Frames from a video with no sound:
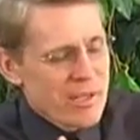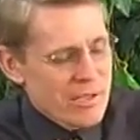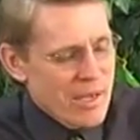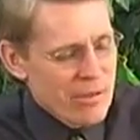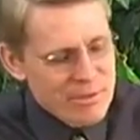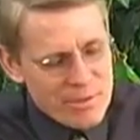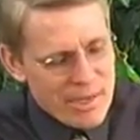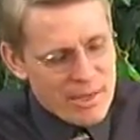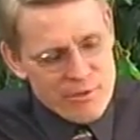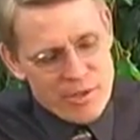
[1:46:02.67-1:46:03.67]
In case I got
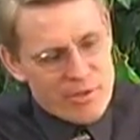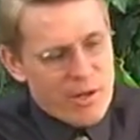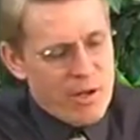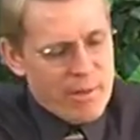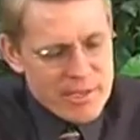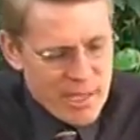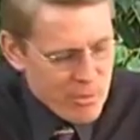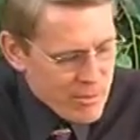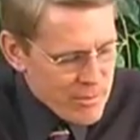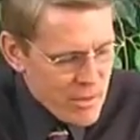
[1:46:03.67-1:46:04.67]
enough stuff to carry on my
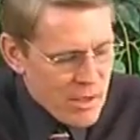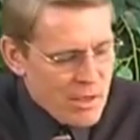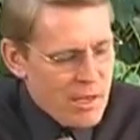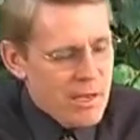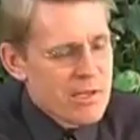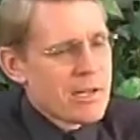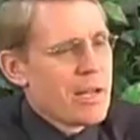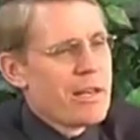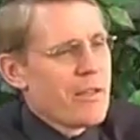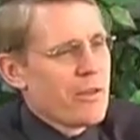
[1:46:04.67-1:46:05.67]
table, and
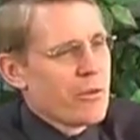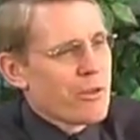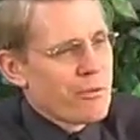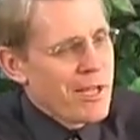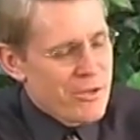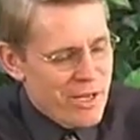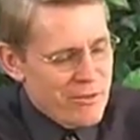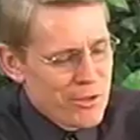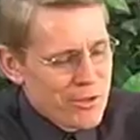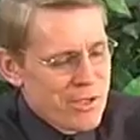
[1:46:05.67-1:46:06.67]
it's nothing to do with
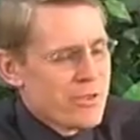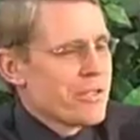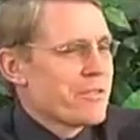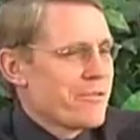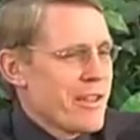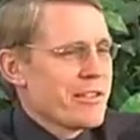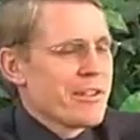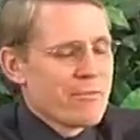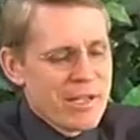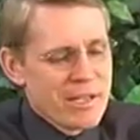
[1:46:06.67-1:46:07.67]
creation, evolution. It's just
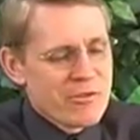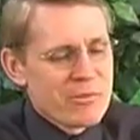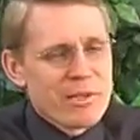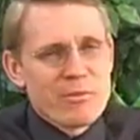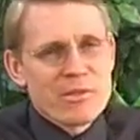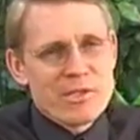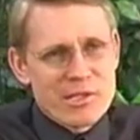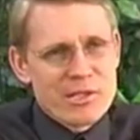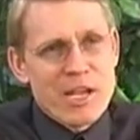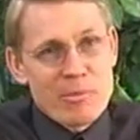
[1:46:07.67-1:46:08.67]
fascinating reading. If somebody
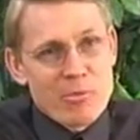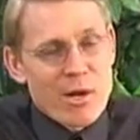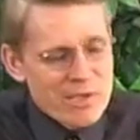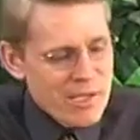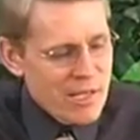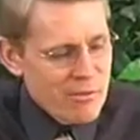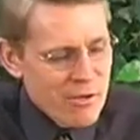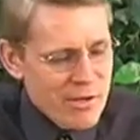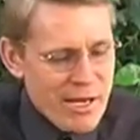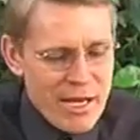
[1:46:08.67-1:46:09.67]
sees the tape and wants to get
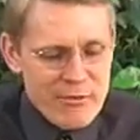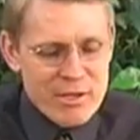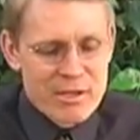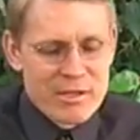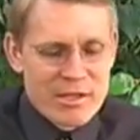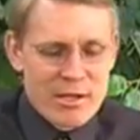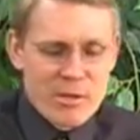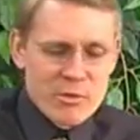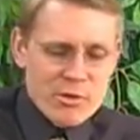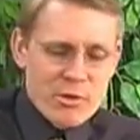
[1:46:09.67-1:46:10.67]
it, we'll try to have it
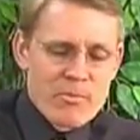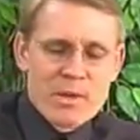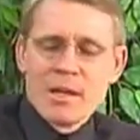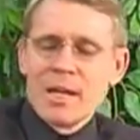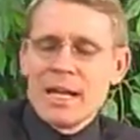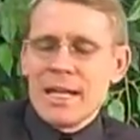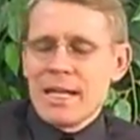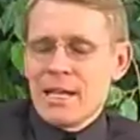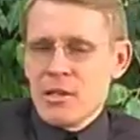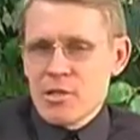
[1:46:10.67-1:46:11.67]
in our bookstore.
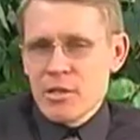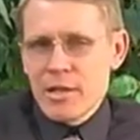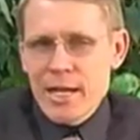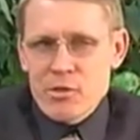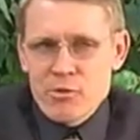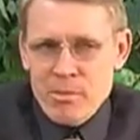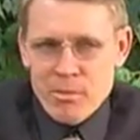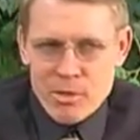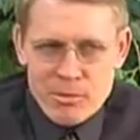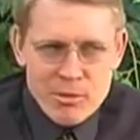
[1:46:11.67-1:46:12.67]
There's another
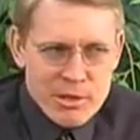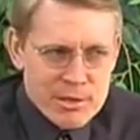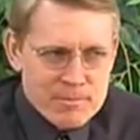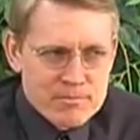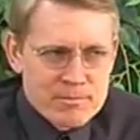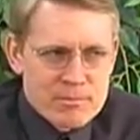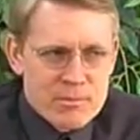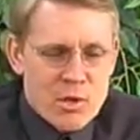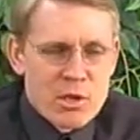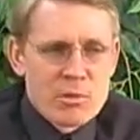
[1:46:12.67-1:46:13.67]
extra biblical book
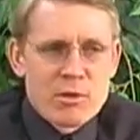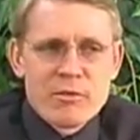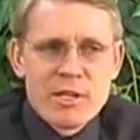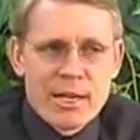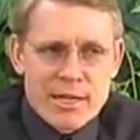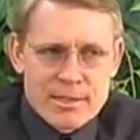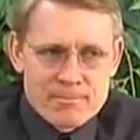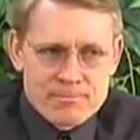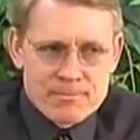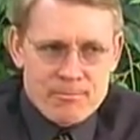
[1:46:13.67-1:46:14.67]
called the Book of Enoch.